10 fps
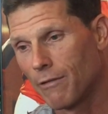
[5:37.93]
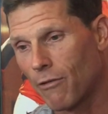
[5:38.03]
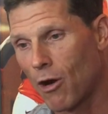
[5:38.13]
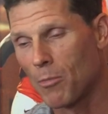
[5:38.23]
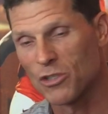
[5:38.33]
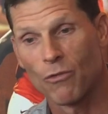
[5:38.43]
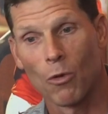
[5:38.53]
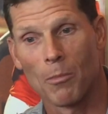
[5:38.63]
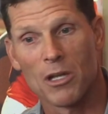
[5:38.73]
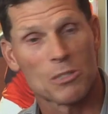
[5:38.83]
for almost
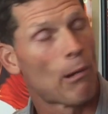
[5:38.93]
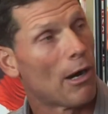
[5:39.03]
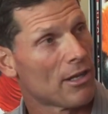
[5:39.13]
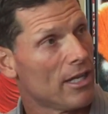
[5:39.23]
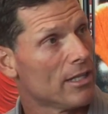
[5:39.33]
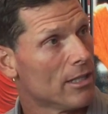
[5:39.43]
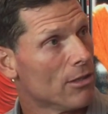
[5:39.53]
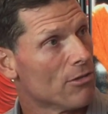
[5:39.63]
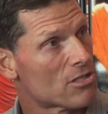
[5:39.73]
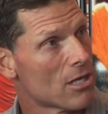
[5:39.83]
4 months prior to getting
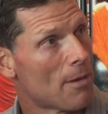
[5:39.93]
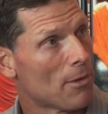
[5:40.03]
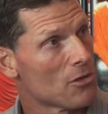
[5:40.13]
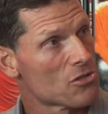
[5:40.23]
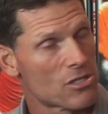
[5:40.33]
here in the summer.